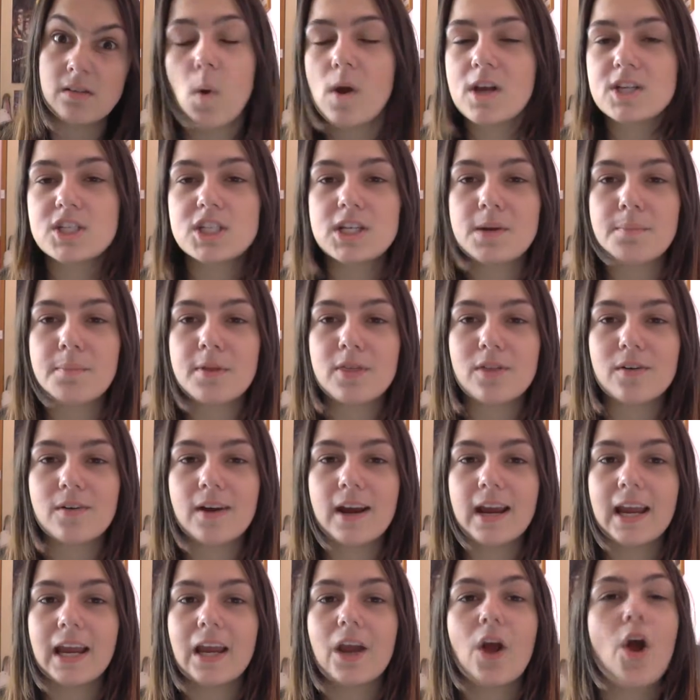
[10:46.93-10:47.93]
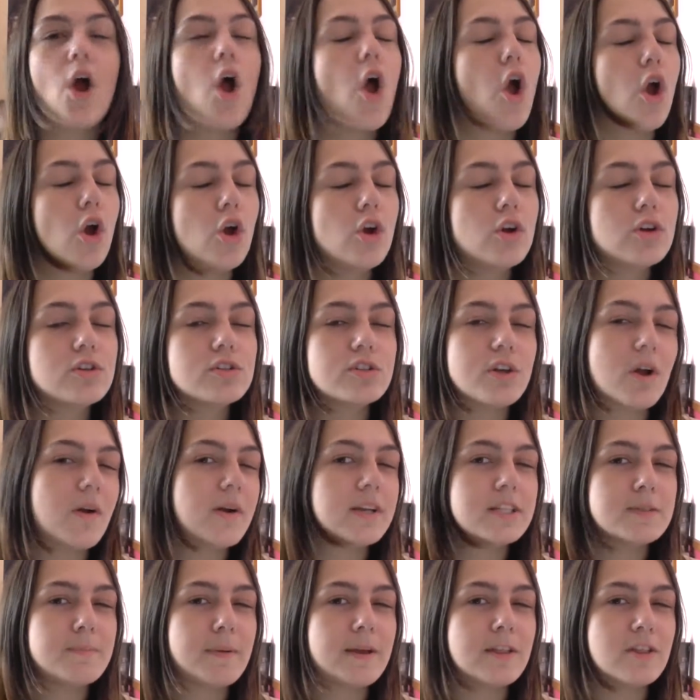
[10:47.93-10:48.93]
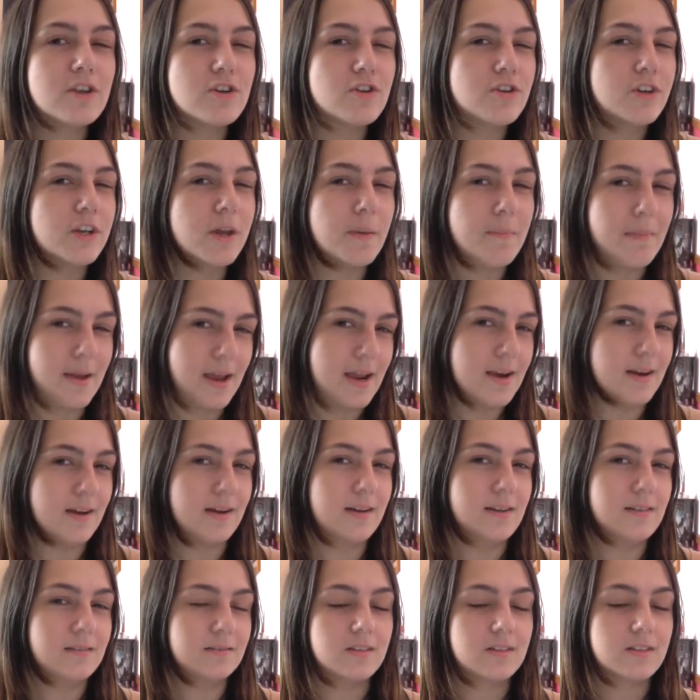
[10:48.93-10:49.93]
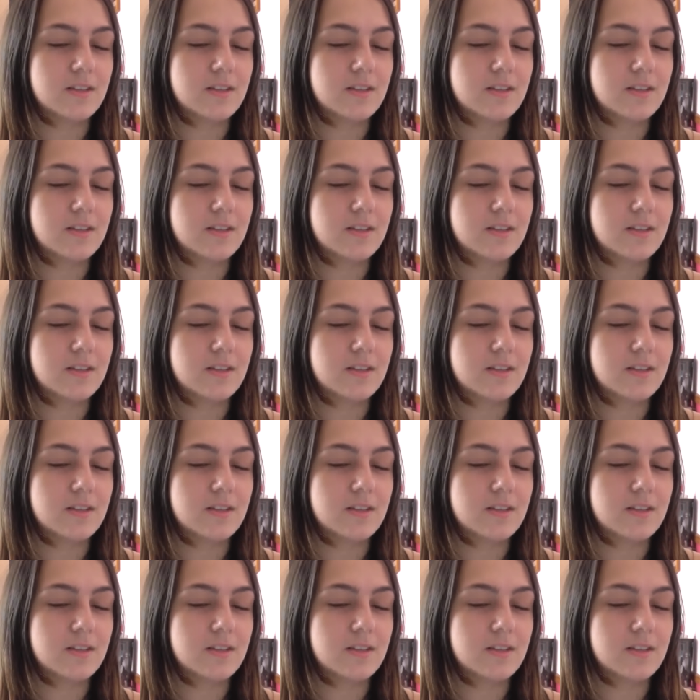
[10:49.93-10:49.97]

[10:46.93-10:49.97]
Question number three who's going to be the new commander?